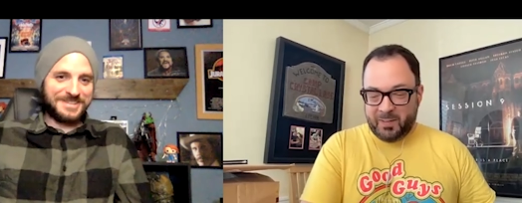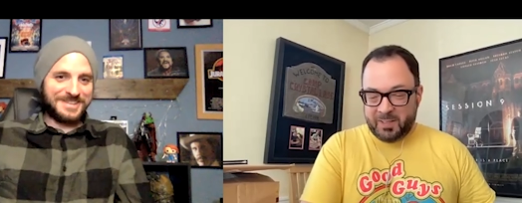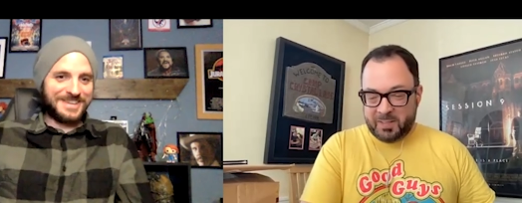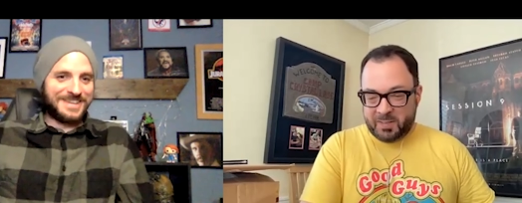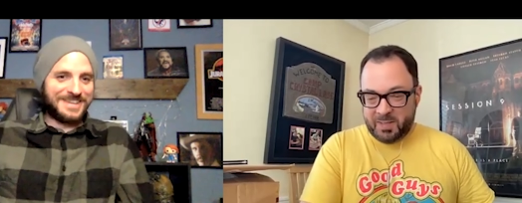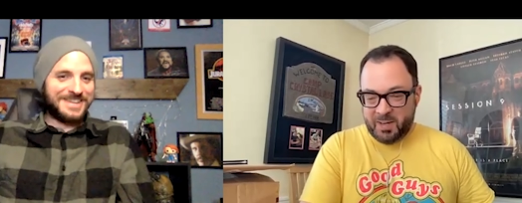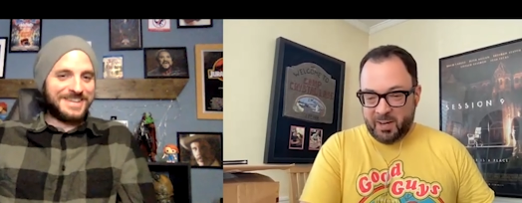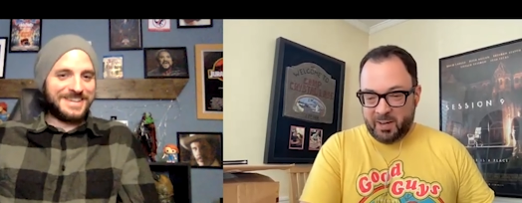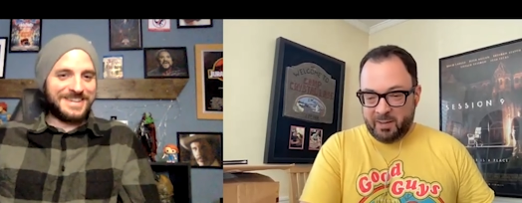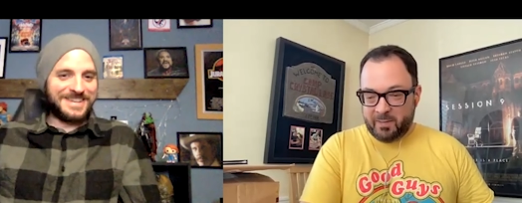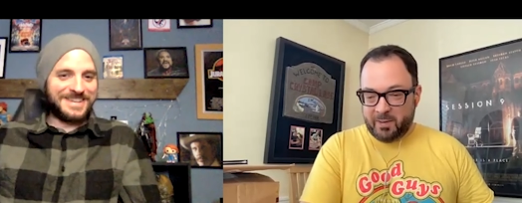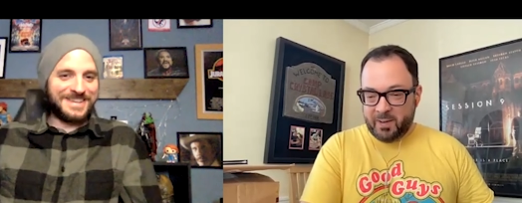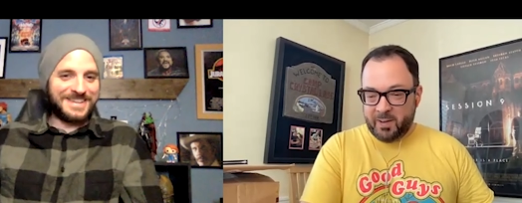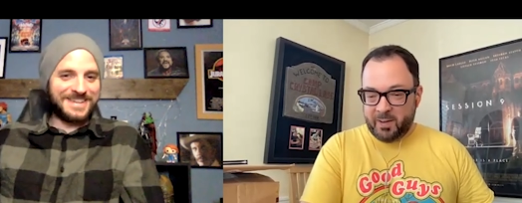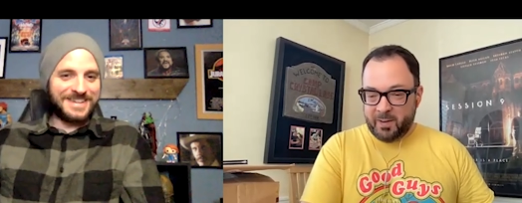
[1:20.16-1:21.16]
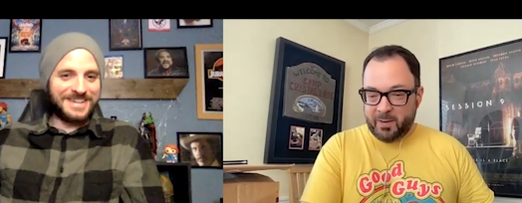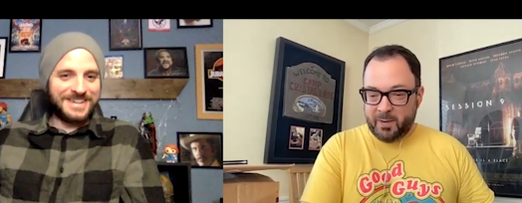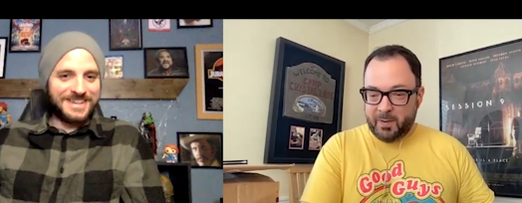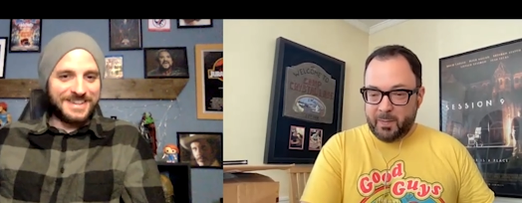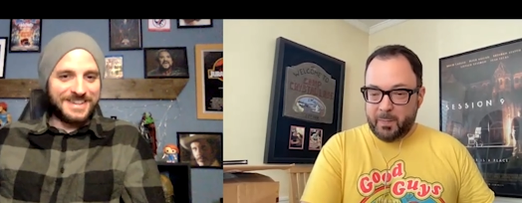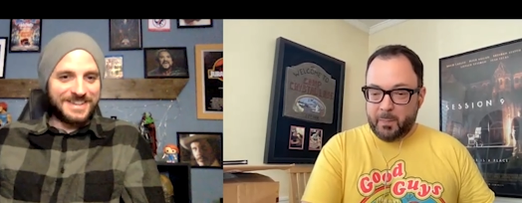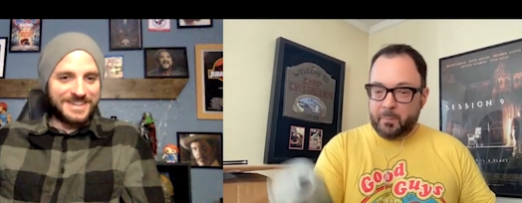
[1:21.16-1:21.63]
Speaker 1: well, let's see. I've got
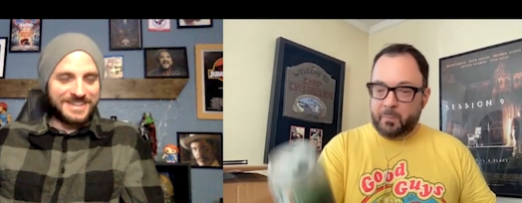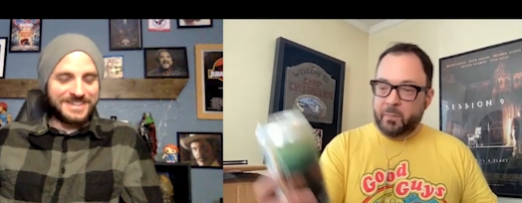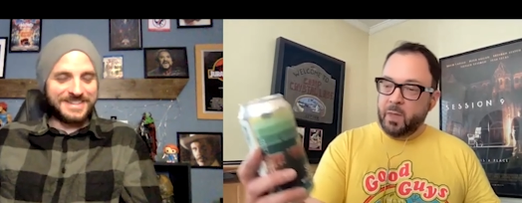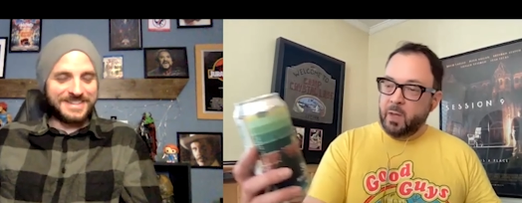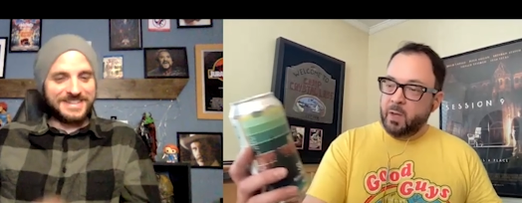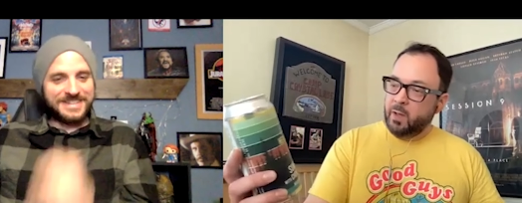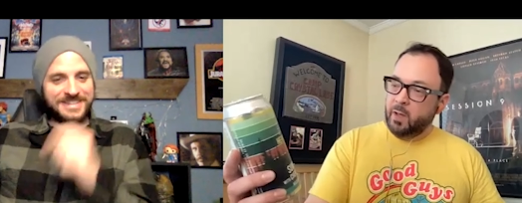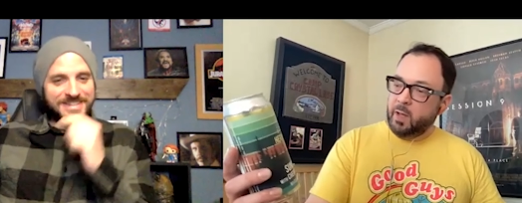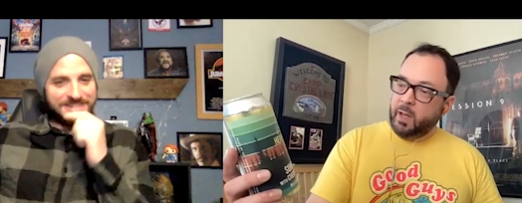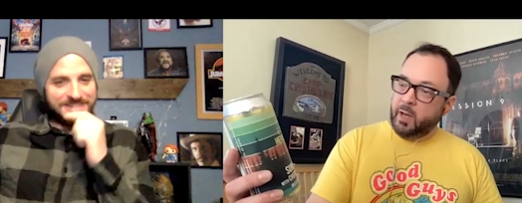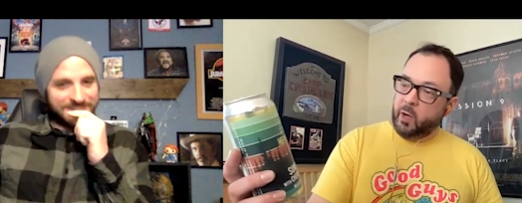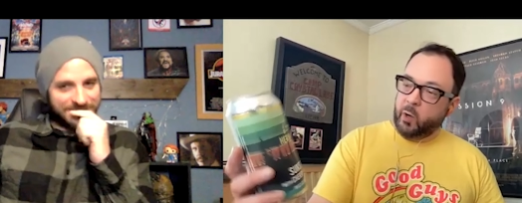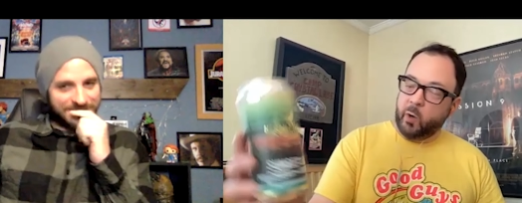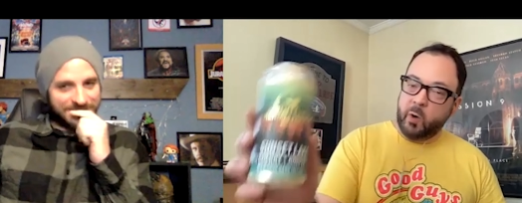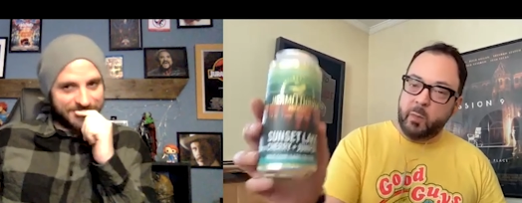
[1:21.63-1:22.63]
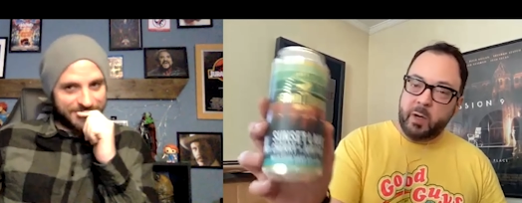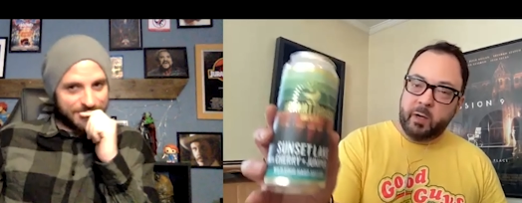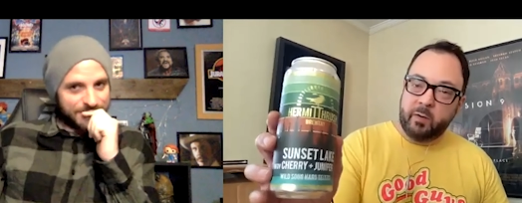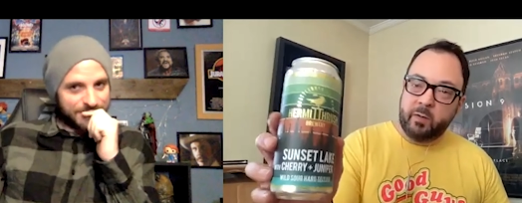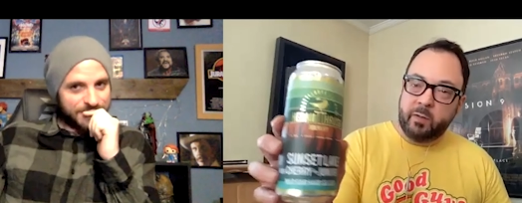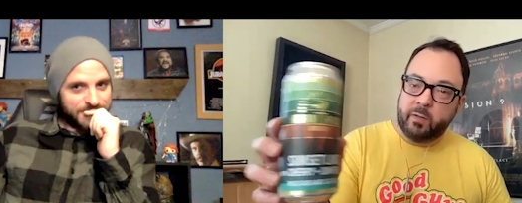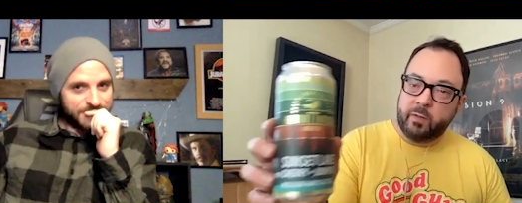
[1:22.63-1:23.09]
um, a
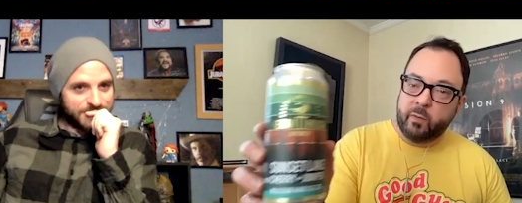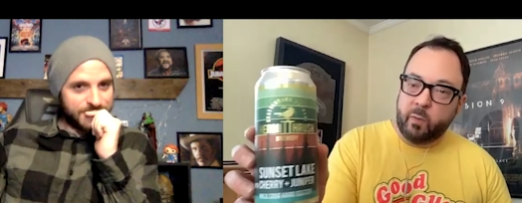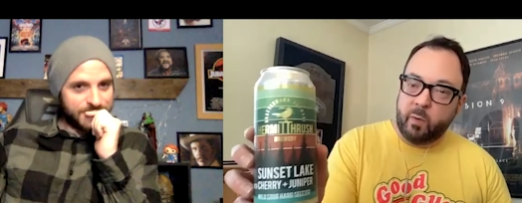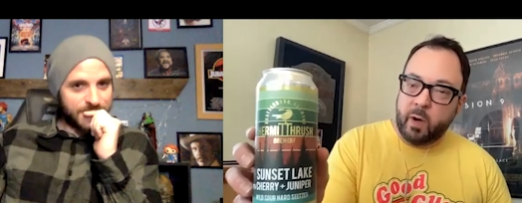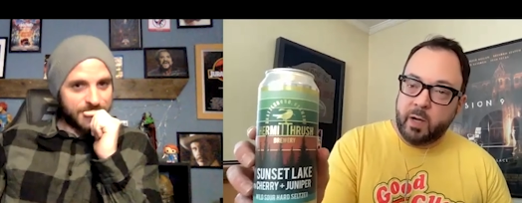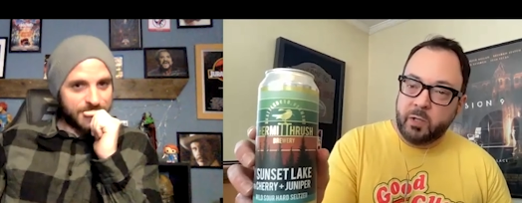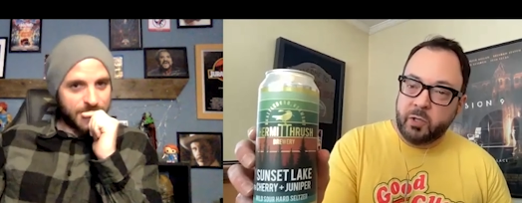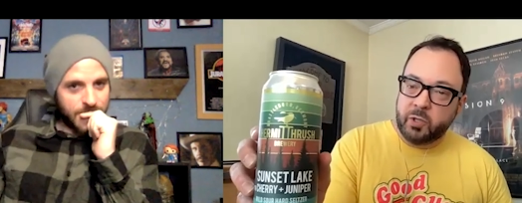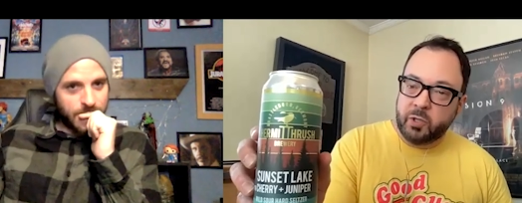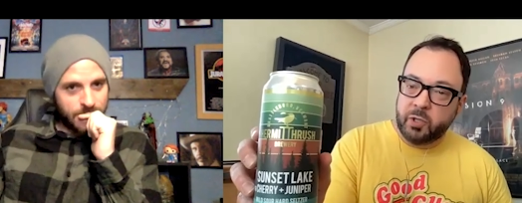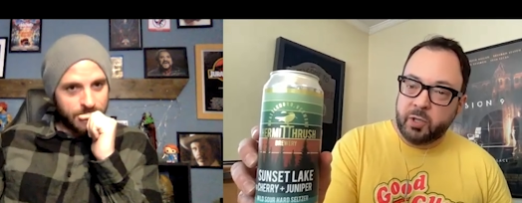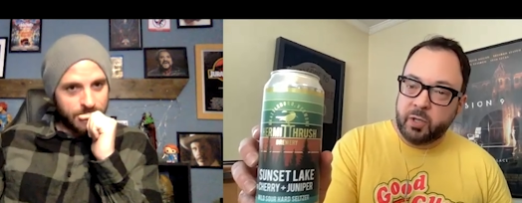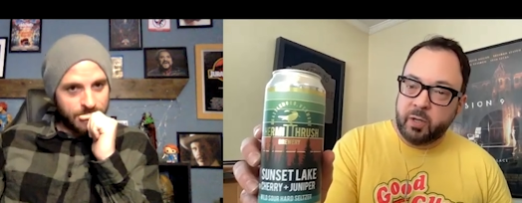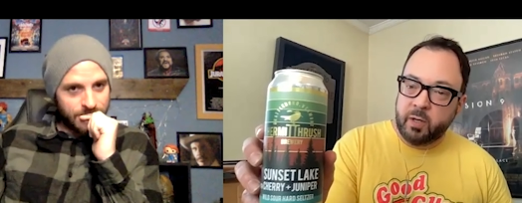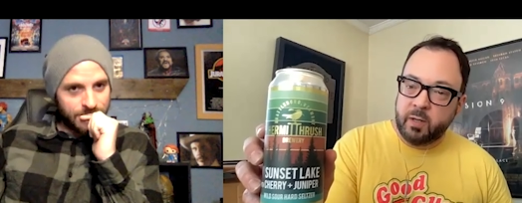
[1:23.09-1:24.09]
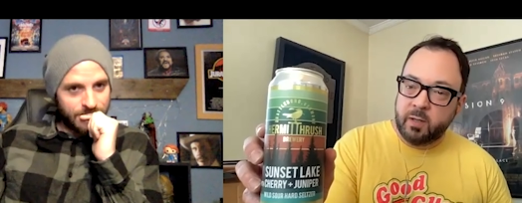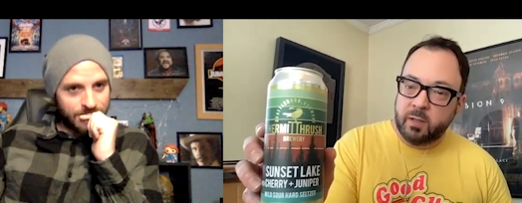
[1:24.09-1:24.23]
hermit thrush,